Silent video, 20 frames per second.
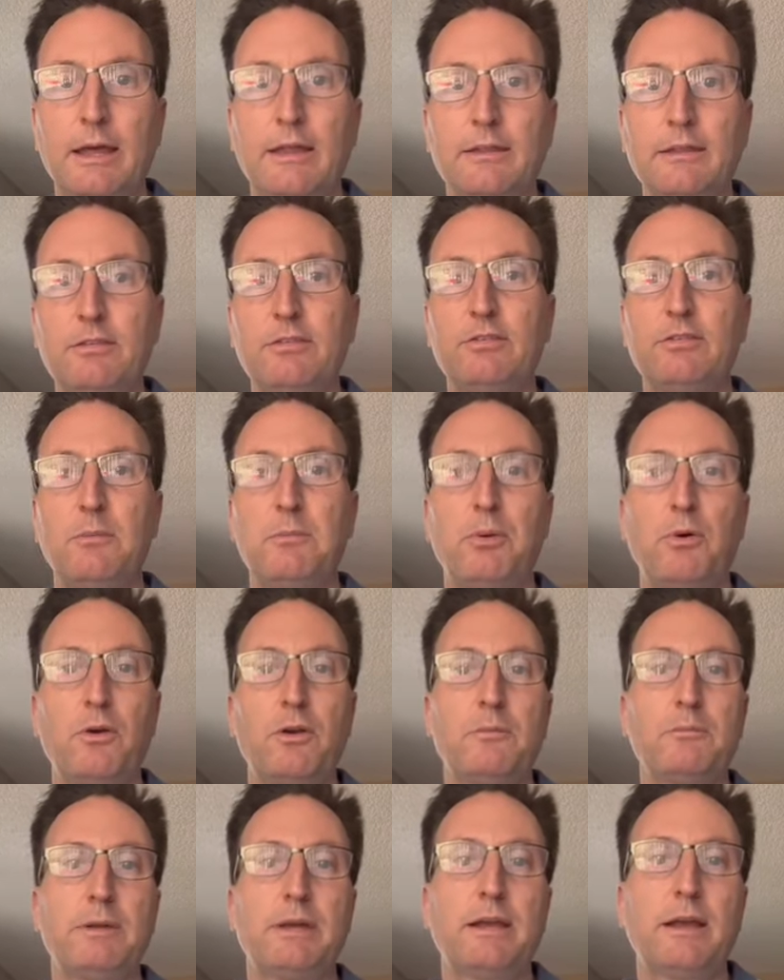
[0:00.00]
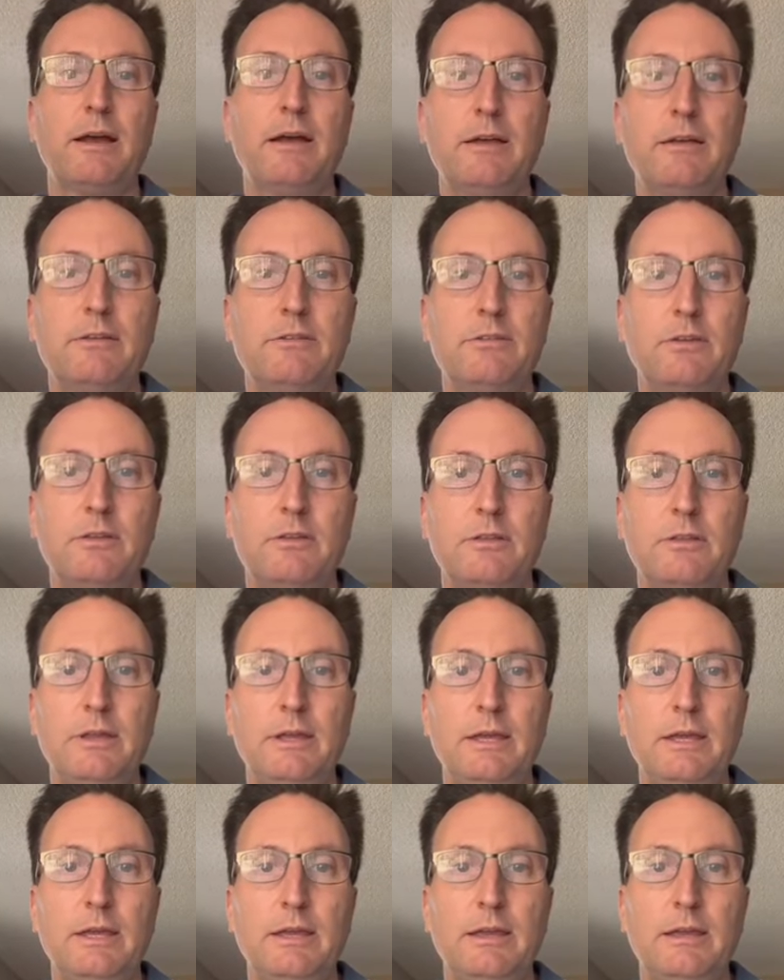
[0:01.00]
This is important because
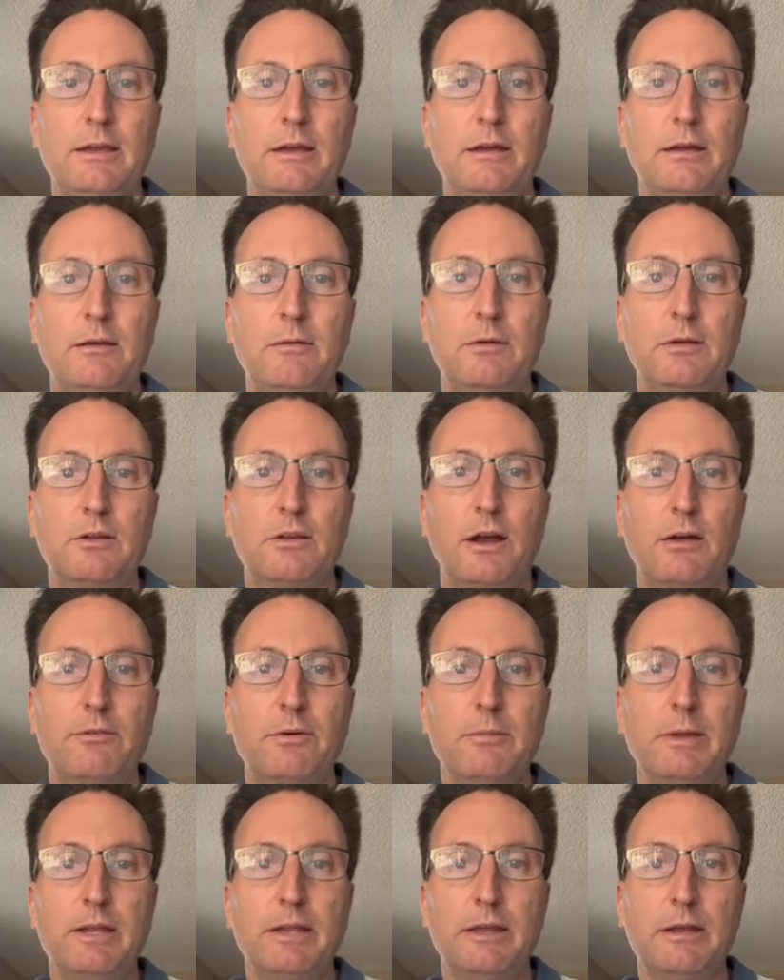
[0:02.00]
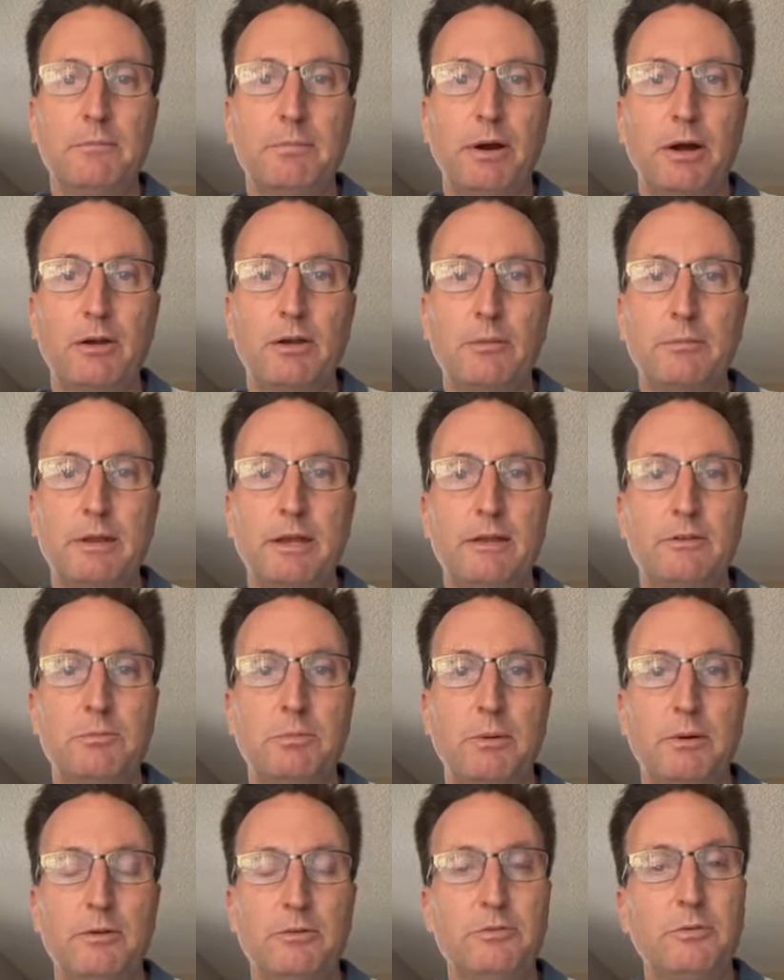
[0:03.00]
the government in Parliament has
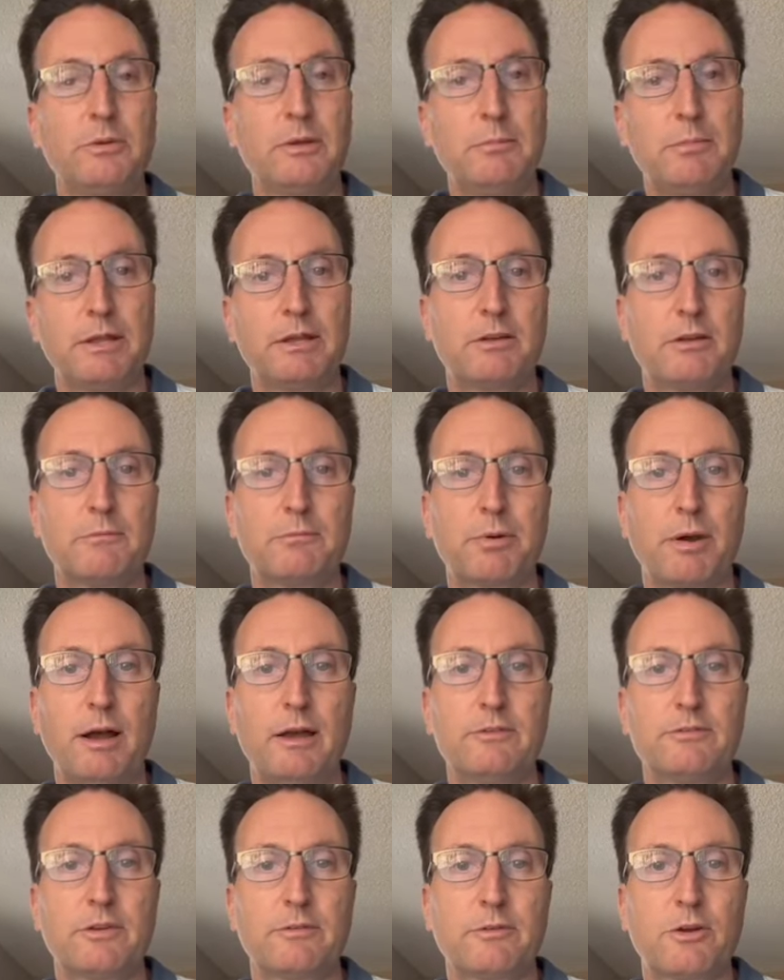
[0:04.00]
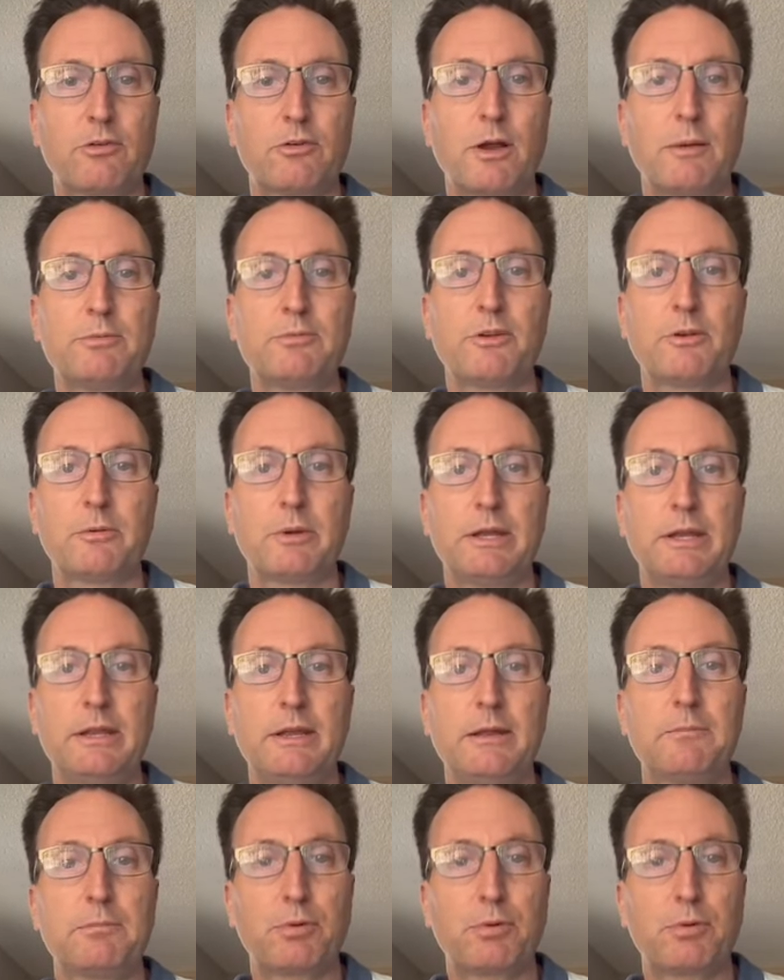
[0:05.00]
mostly been comprised of corrupt Iranian